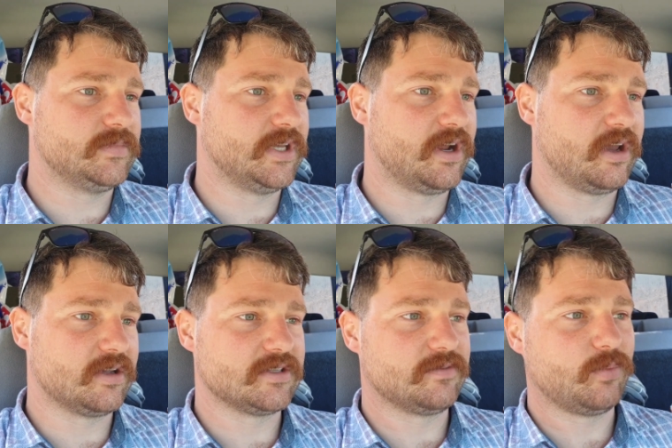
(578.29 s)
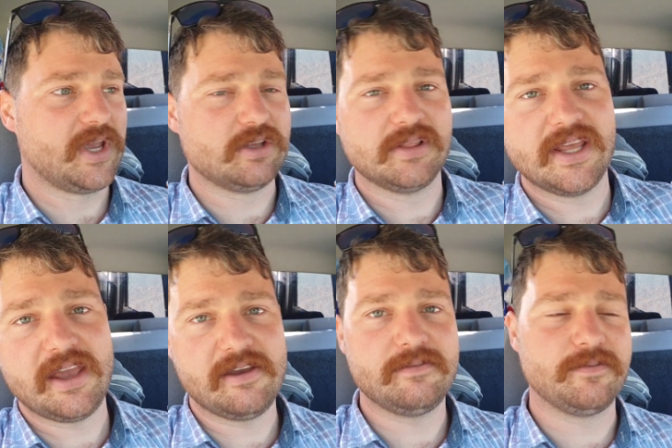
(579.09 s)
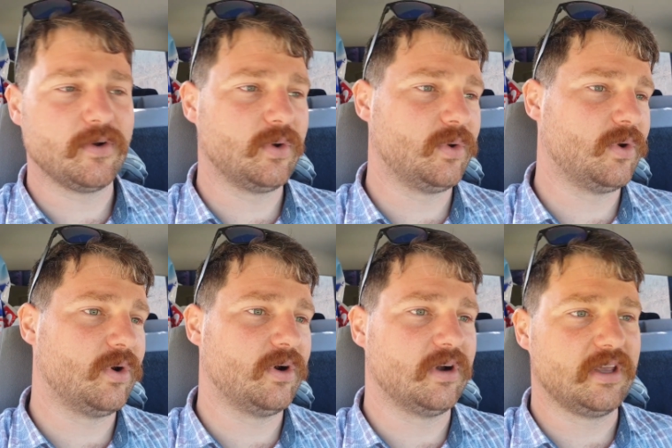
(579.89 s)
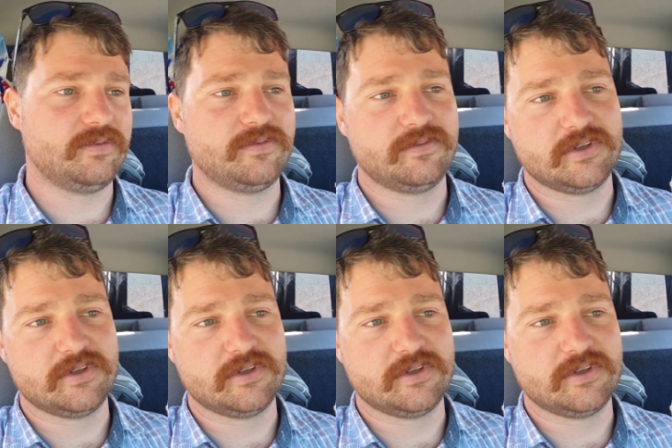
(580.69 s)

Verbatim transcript: you know because of where you live or if